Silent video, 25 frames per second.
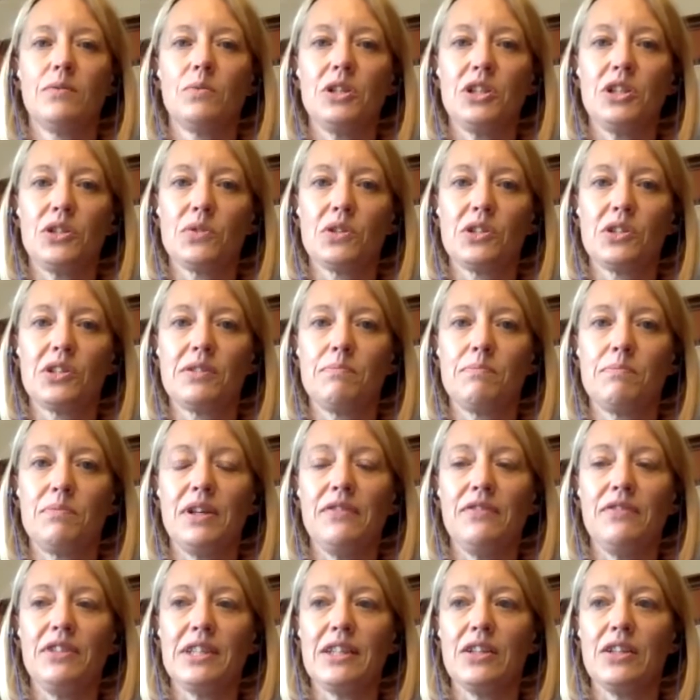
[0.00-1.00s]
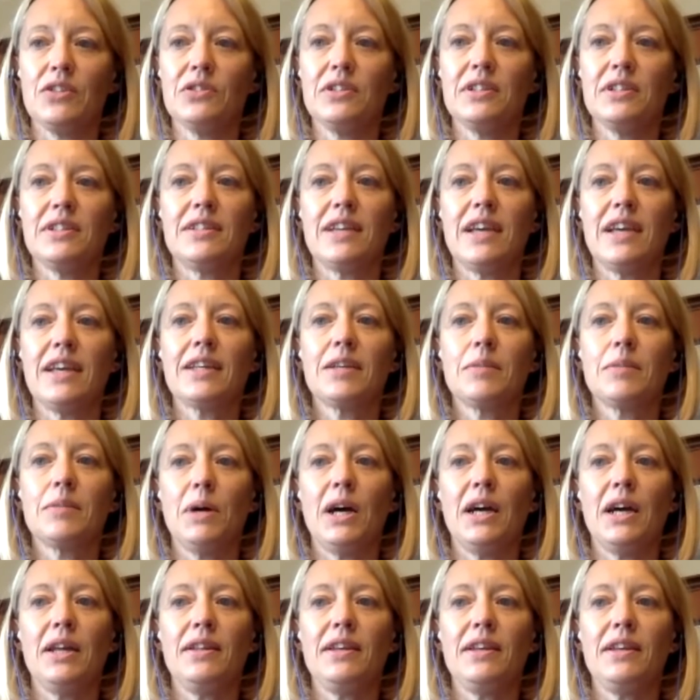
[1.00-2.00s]
which was previously undertaken
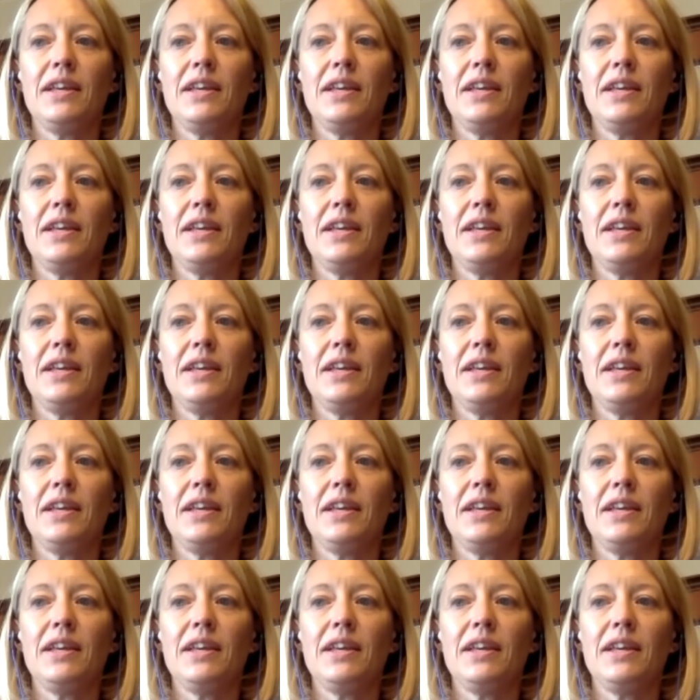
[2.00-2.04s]
by the